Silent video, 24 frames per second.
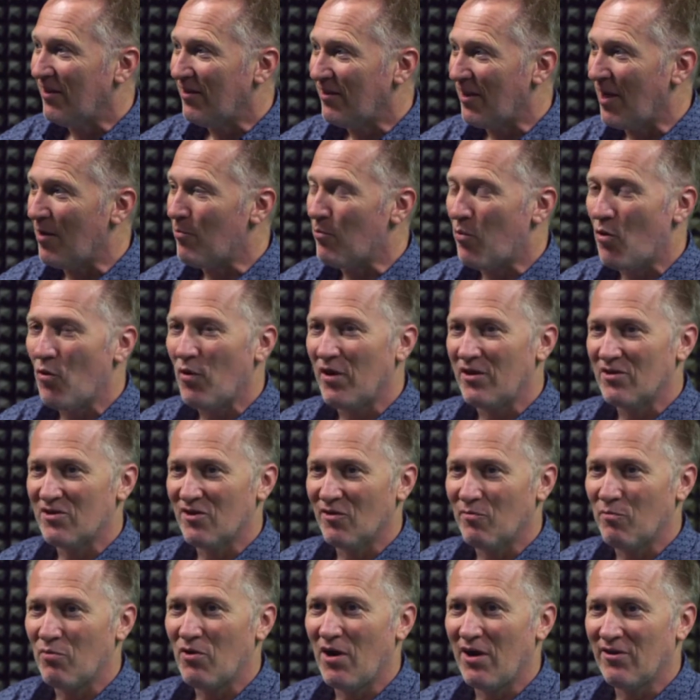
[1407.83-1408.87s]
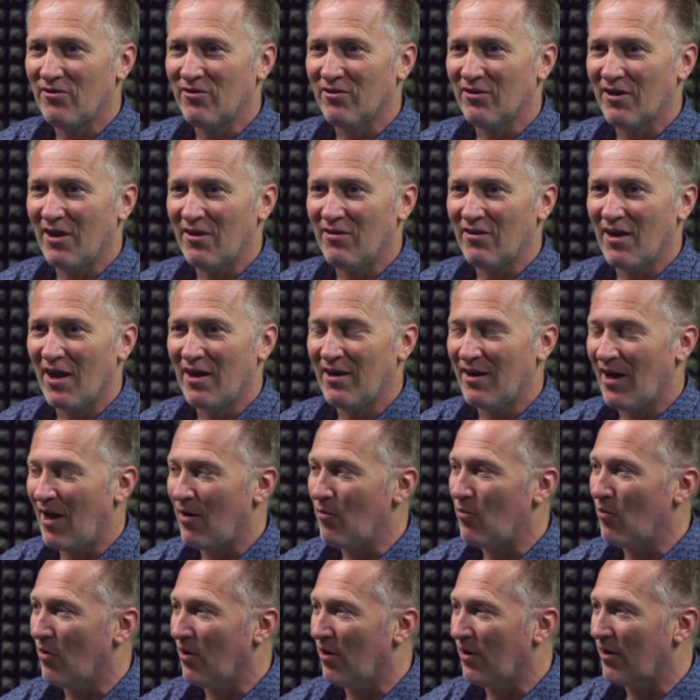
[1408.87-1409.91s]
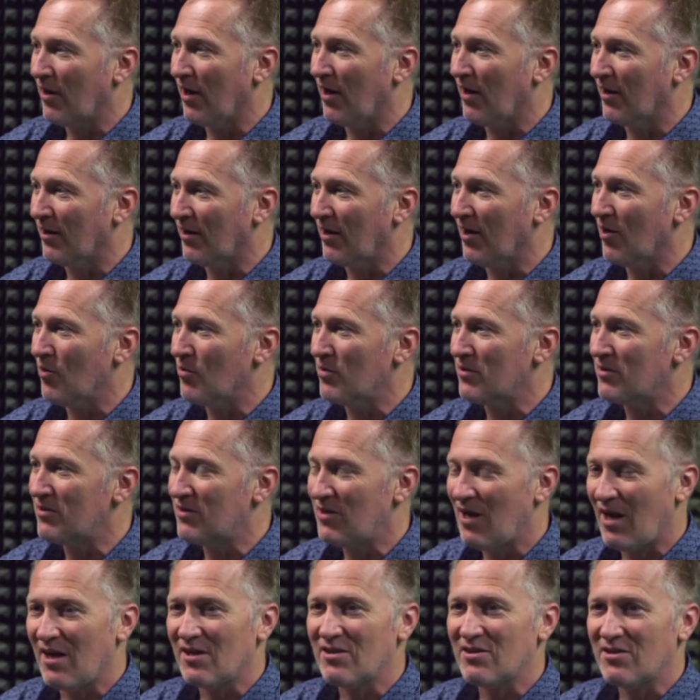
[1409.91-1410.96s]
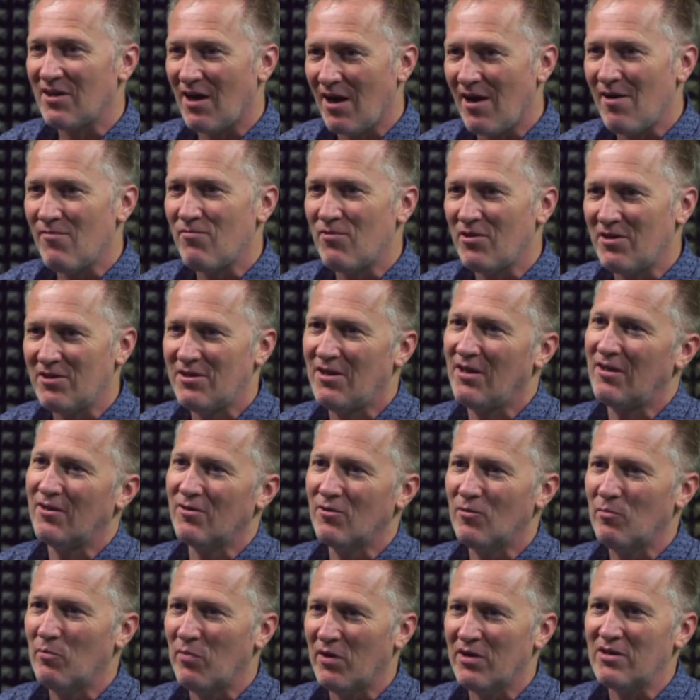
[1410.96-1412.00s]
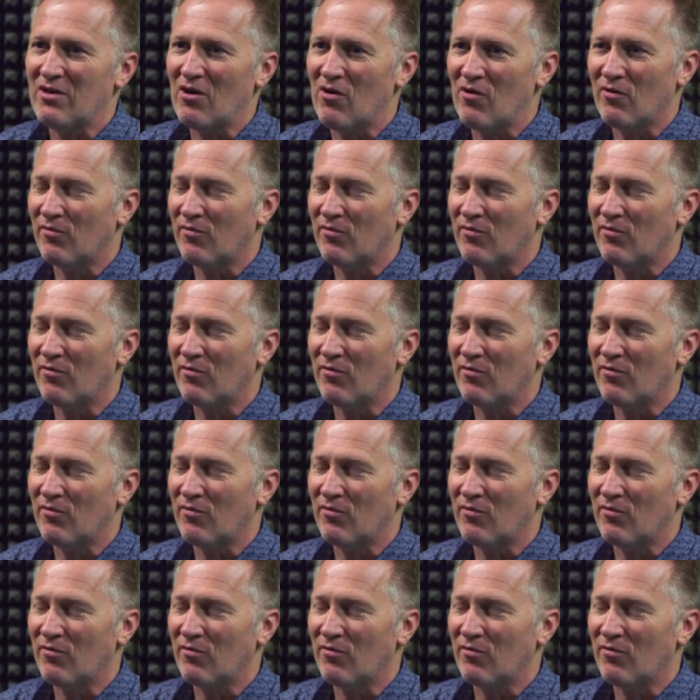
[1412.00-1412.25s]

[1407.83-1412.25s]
their points of present in their network and go and test every single bit right.